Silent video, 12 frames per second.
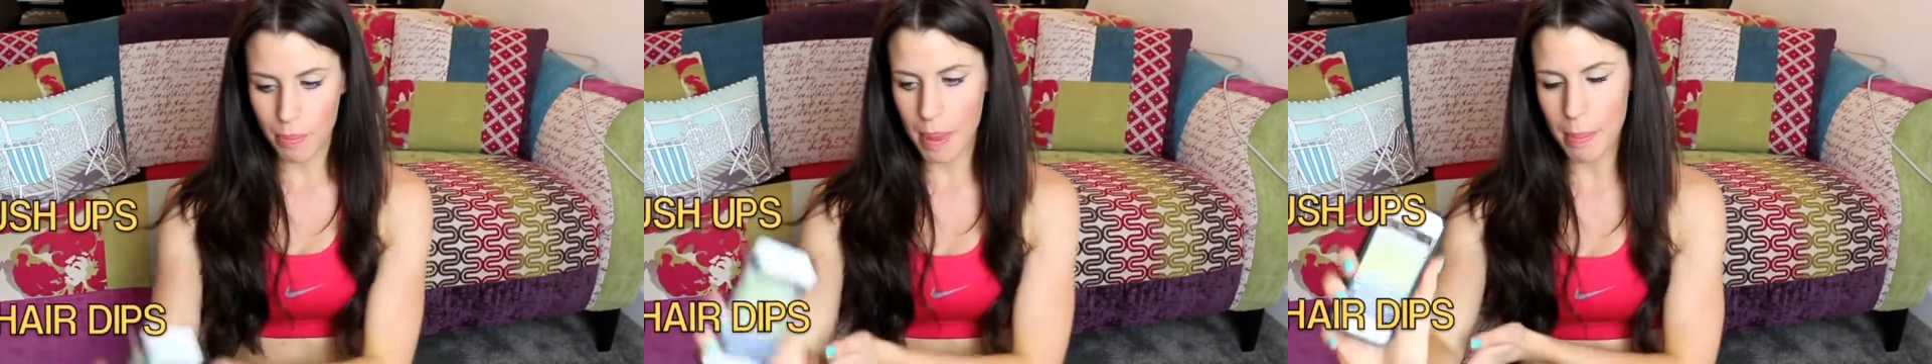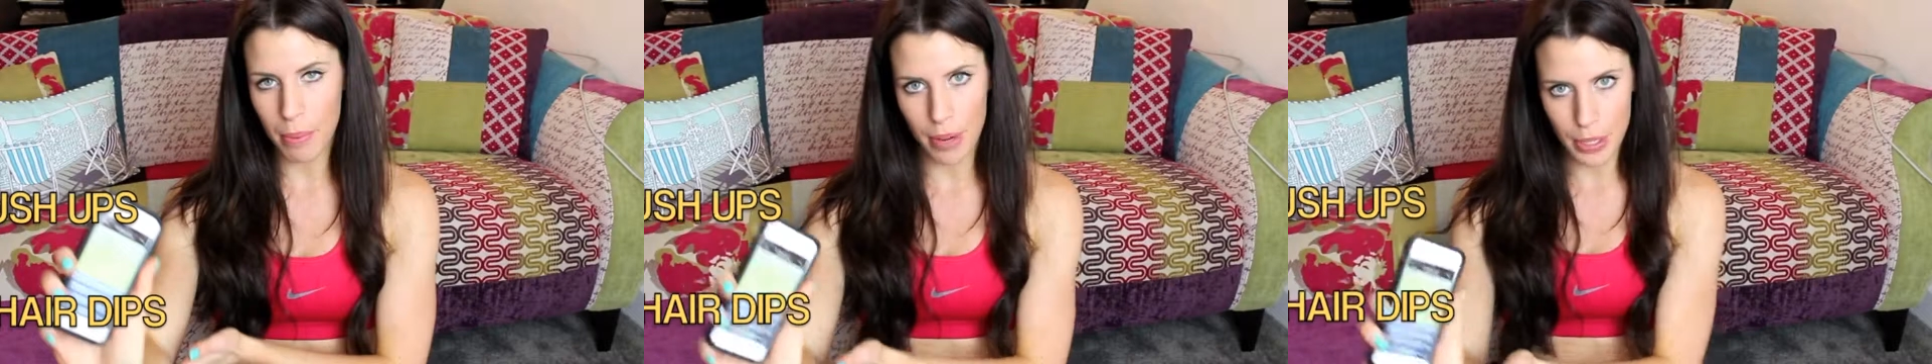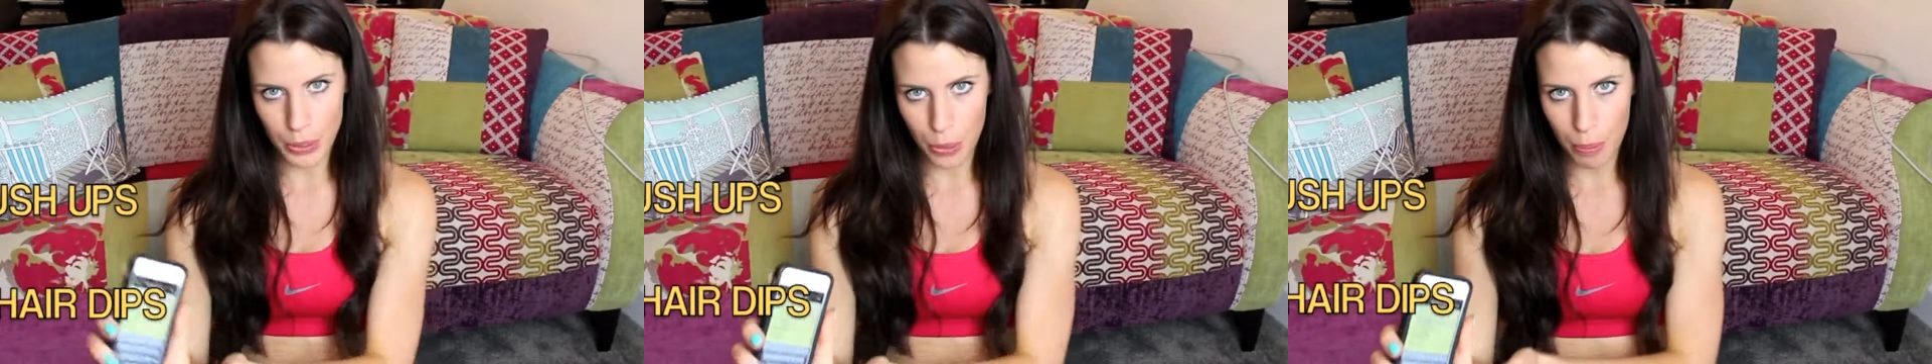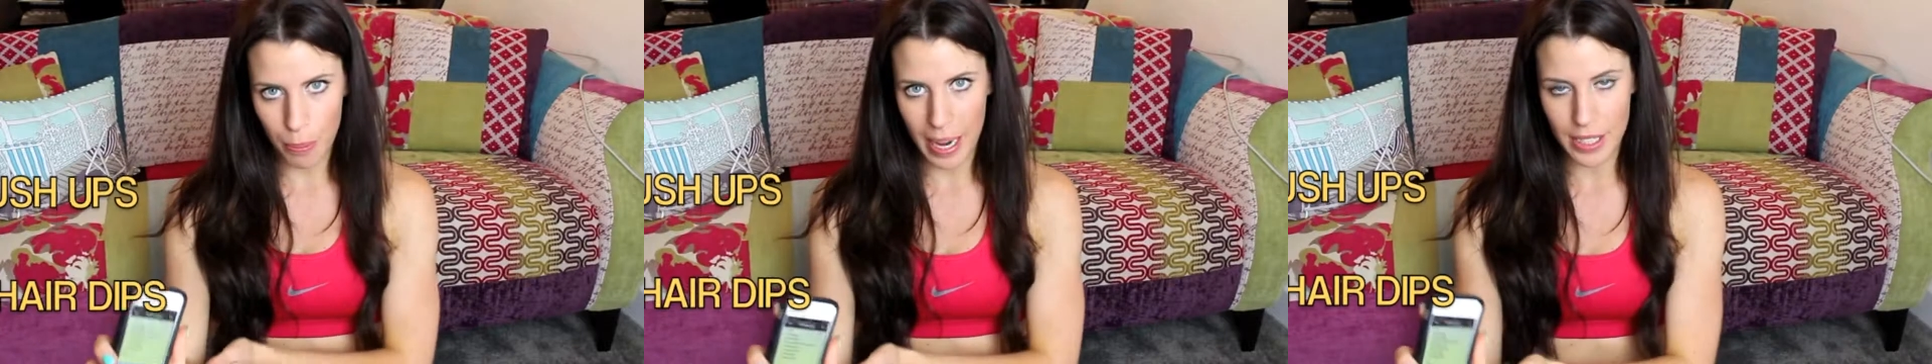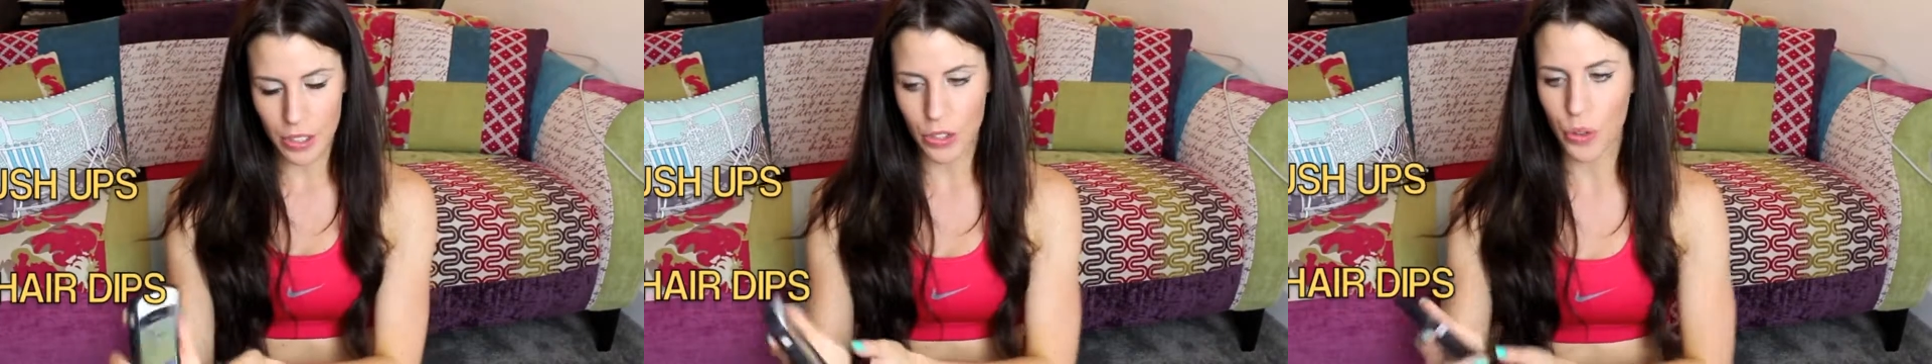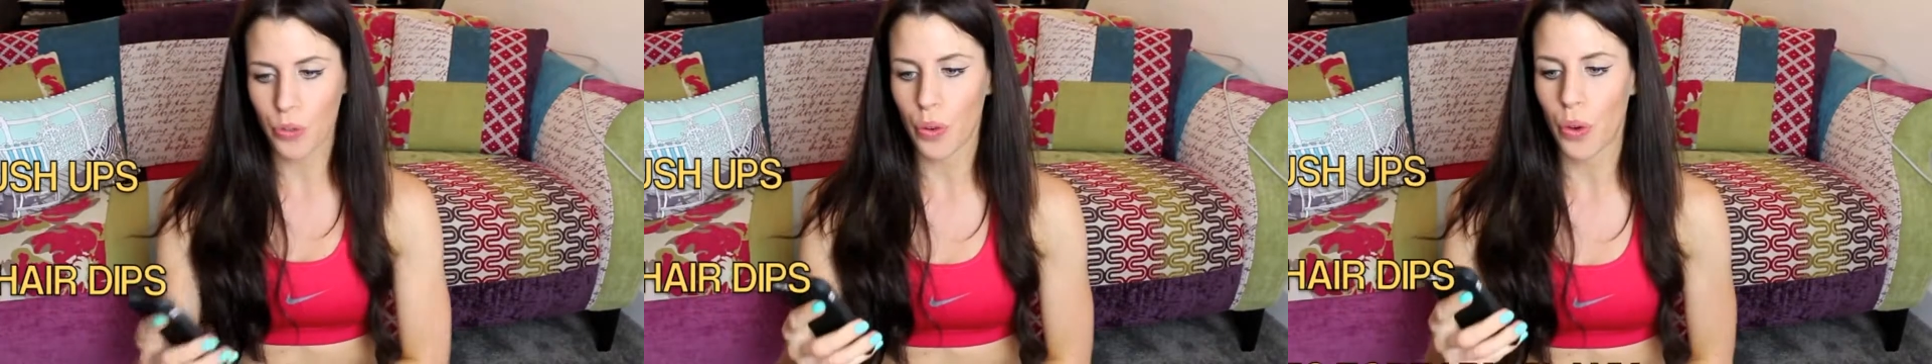remember it's all based on
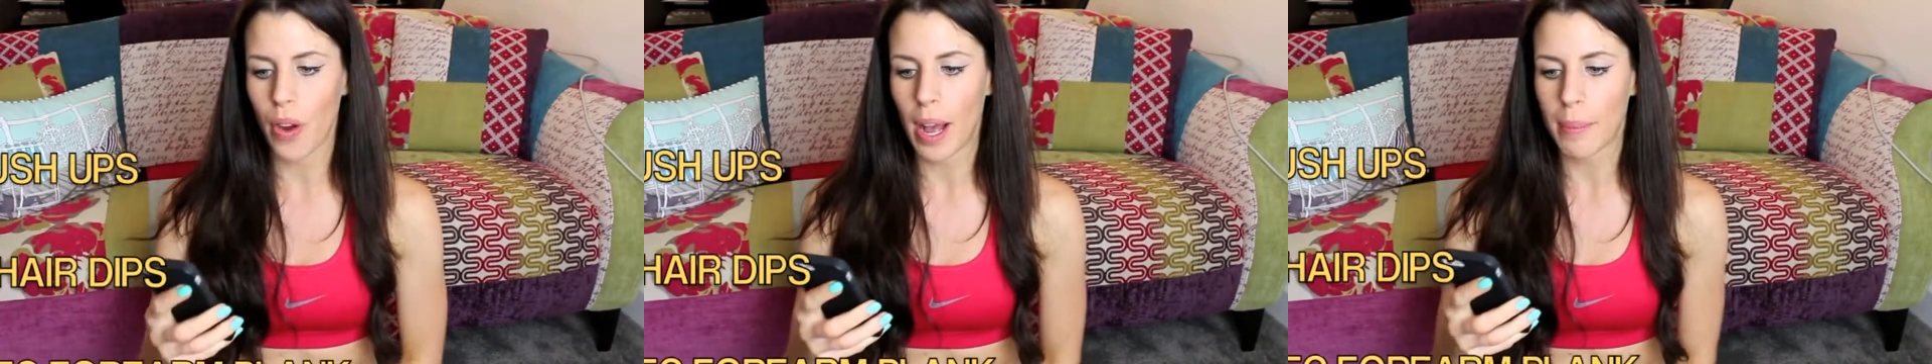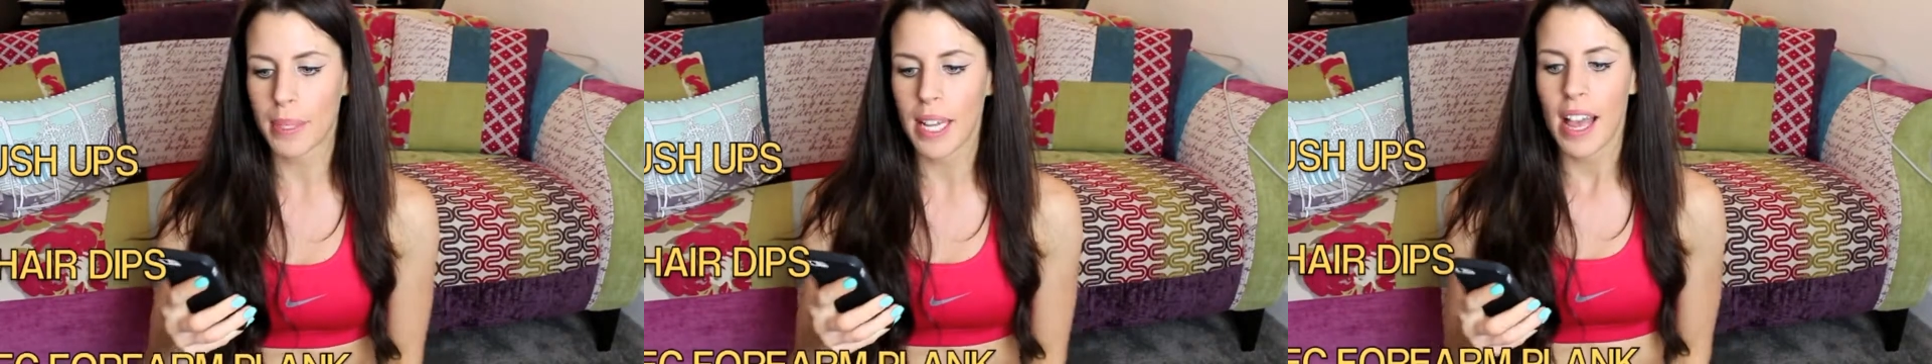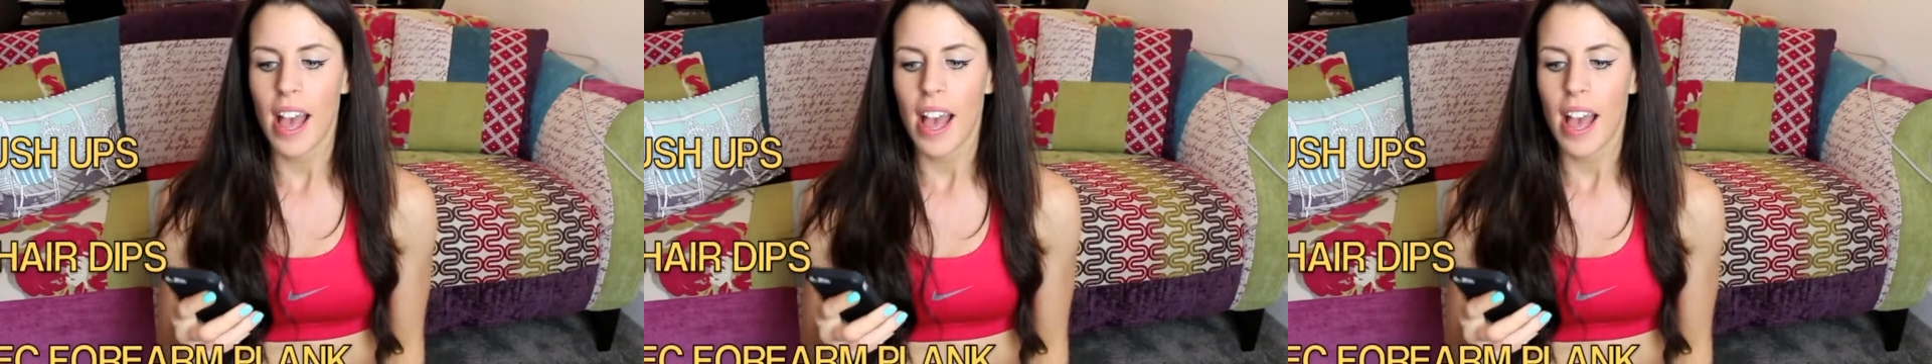your forearms,